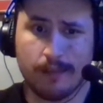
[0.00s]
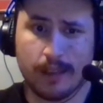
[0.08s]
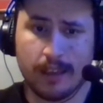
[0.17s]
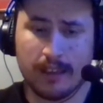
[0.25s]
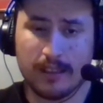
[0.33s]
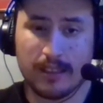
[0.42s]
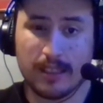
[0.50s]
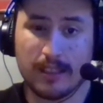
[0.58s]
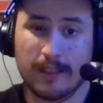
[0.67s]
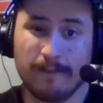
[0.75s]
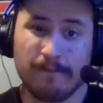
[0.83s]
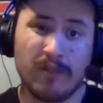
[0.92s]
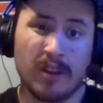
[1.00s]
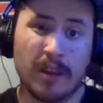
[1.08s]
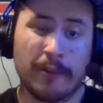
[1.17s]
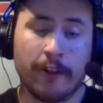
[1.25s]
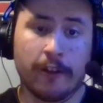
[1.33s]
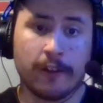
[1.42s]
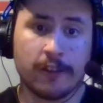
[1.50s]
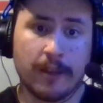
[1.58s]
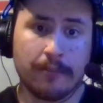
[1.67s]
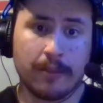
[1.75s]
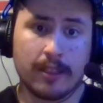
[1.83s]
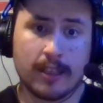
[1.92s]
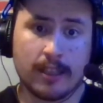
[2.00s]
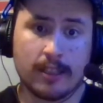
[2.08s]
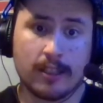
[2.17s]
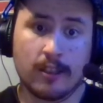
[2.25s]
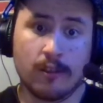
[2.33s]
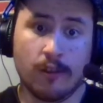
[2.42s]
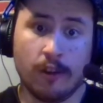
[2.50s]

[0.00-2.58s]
because don't get me wrong, the Japanese cut's still